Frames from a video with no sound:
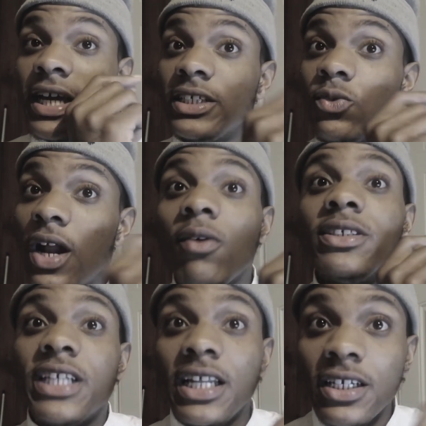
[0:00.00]
Because when I
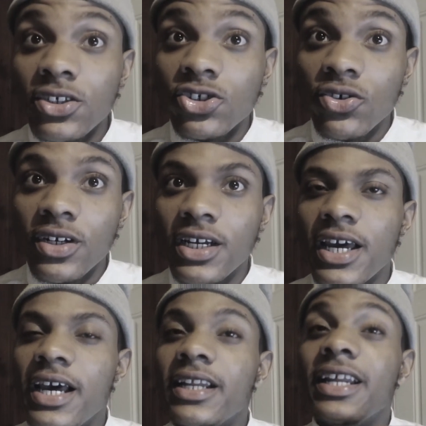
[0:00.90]
was telling the story,
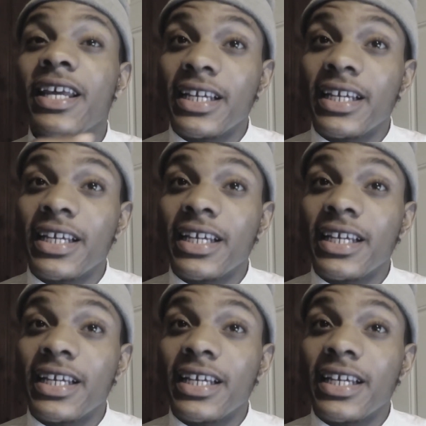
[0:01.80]
the